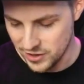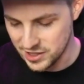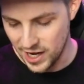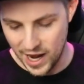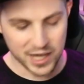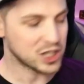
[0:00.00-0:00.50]

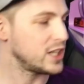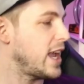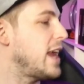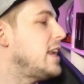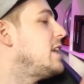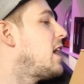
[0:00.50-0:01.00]
isn't actually
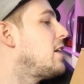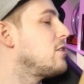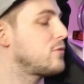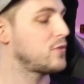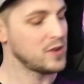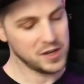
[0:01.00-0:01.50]
any kind
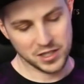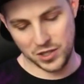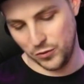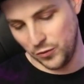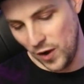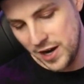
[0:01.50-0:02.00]
of
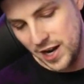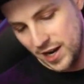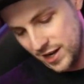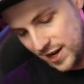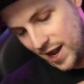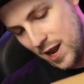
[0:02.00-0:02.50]

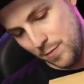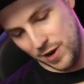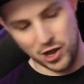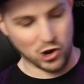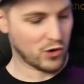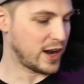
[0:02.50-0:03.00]
defining
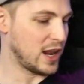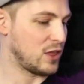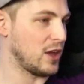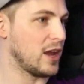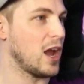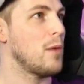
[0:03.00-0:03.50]
labeling or
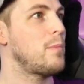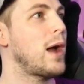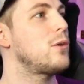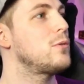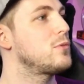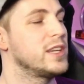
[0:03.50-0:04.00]
anything
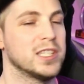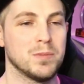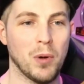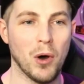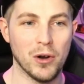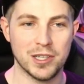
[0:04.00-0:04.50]
about this
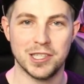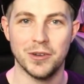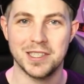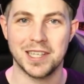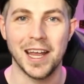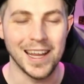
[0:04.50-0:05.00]
box, so
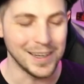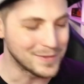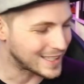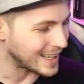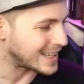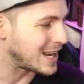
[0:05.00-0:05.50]
it
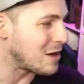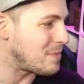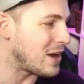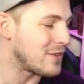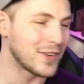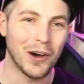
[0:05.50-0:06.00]
seems like a
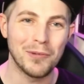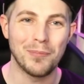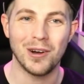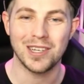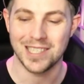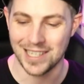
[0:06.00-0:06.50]
bit of an odd
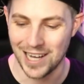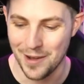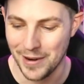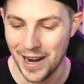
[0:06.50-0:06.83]
box to come in.